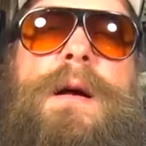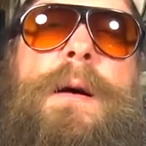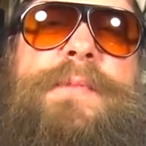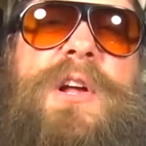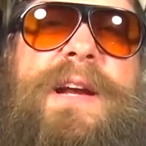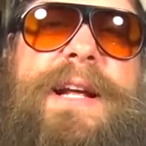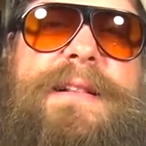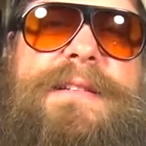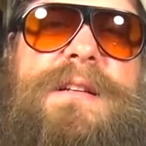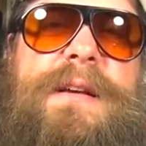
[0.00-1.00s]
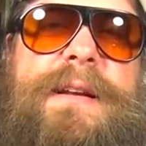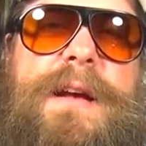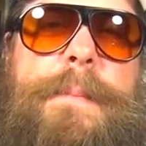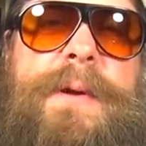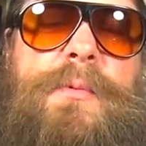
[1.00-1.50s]
I'm going to get this cleaned
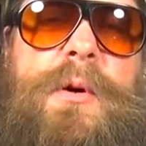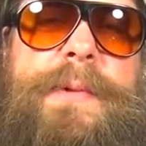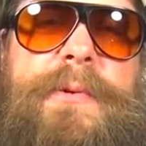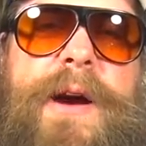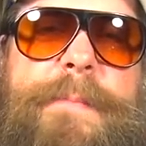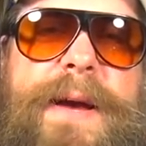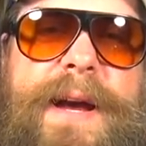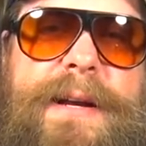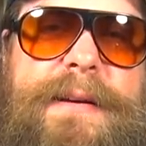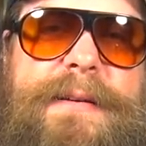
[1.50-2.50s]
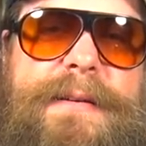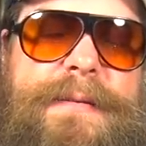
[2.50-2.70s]
up and we'll be right back.